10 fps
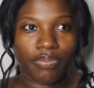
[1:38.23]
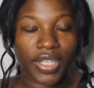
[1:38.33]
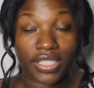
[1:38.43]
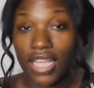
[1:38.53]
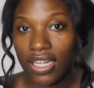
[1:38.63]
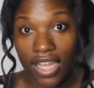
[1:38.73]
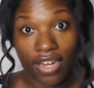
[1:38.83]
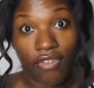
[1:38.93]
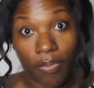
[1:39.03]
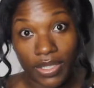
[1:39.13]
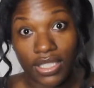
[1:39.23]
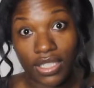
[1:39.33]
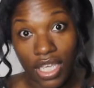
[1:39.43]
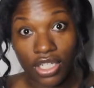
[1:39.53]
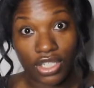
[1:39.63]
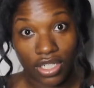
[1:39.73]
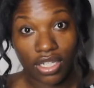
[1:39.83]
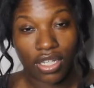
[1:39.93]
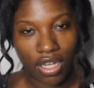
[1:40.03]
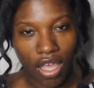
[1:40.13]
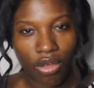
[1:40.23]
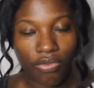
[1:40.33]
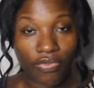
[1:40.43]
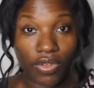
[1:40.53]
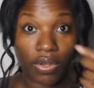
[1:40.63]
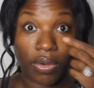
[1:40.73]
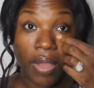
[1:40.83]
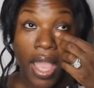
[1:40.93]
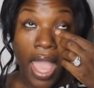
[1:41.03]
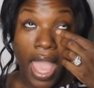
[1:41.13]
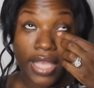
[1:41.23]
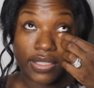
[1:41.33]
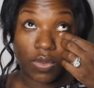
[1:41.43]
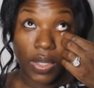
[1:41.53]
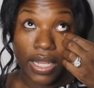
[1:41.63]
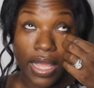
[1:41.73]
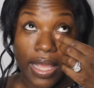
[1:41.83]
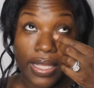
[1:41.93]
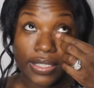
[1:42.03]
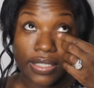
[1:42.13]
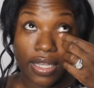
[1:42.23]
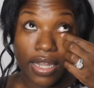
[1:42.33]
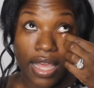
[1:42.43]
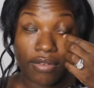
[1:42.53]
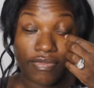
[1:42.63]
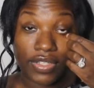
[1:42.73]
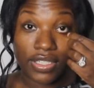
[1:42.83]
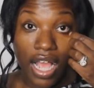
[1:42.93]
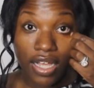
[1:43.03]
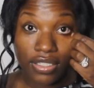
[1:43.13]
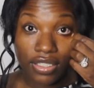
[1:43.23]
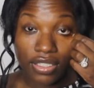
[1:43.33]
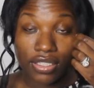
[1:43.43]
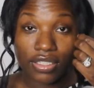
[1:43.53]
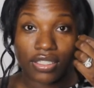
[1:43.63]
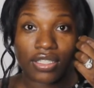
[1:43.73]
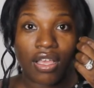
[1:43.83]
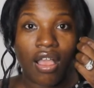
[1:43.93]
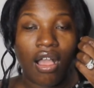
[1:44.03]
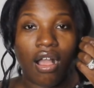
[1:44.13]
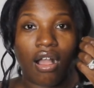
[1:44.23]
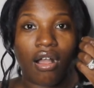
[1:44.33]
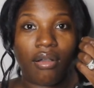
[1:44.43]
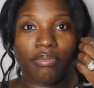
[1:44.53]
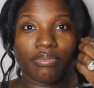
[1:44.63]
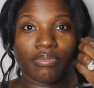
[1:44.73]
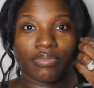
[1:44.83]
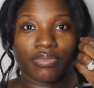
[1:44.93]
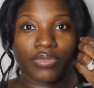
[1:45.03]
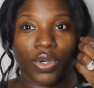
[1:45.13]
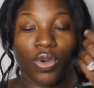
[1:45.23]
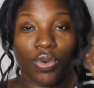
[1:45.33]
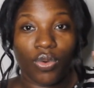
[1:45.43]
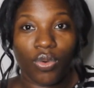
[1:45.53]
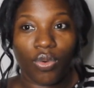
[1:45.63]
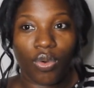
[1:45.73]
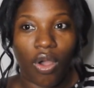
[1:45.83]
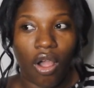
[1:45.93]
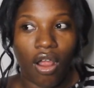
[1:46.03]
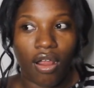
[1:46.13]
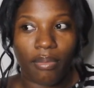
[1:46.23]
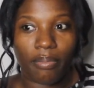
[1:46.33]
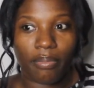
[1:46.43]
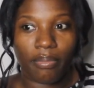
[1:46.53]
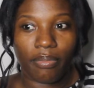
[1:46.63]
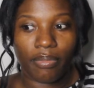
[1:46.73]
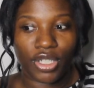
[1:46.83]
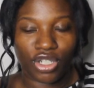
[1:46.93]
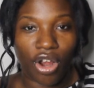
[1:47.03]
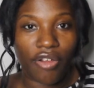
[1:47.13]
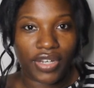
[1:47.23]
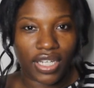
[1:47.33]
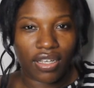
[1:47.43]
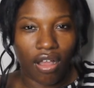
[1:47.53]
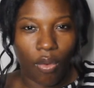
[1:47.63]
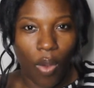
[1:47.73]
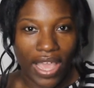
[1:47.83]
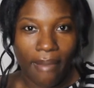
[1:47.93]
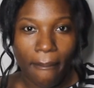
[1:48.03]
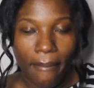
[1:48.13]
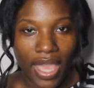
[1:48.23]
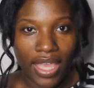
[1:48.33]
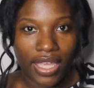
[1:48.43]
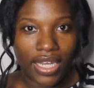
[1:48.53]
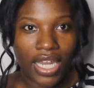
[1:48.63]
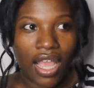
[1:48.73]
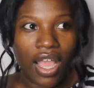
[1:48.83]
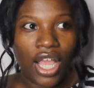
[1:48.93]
there's not a lot of representation in the health field, as well as a lot of the doctors who are majority are white men,